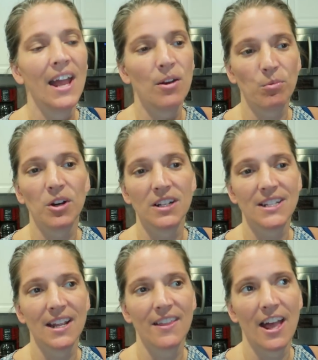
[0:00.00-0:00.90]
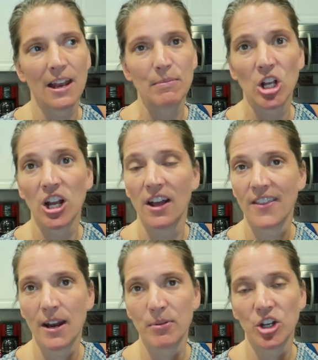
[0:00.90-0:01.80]
and we're gonna take that, I'm gonna cut
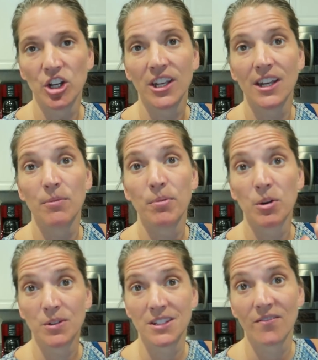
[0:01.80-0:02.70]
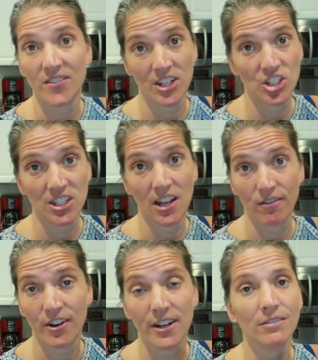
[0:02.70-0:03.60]
that up and cook it and put it with some fettuccine
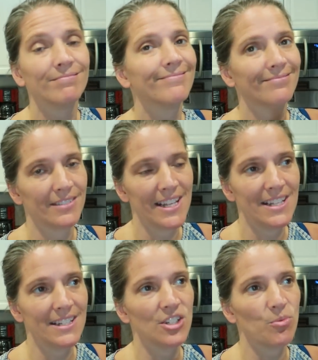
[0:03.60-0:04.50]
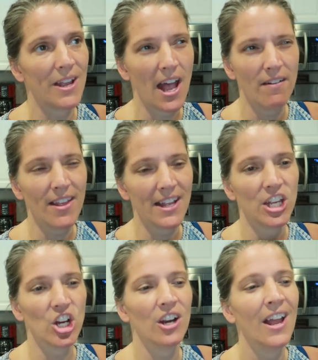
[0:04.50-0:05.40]
alfredo easy. So we have that
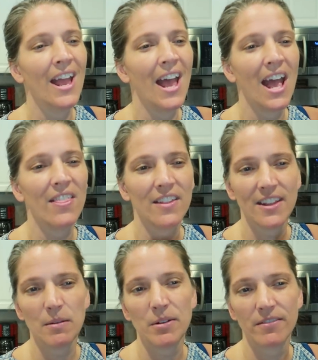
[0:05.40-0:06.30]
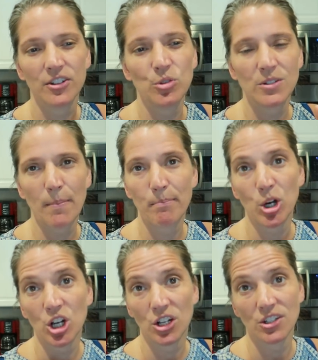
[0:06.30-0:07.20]
here. And I think I'm gonna do some
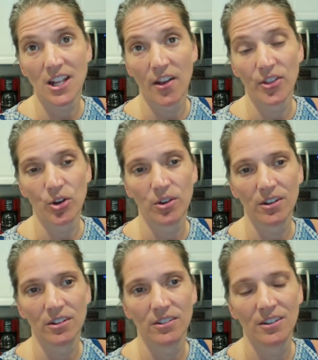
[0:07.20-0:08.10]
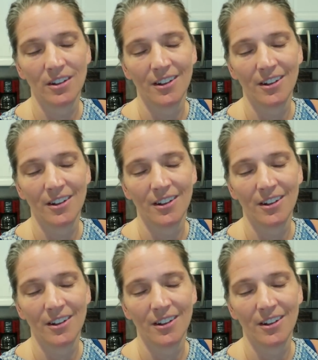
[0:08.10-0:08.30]
burgers on the grill.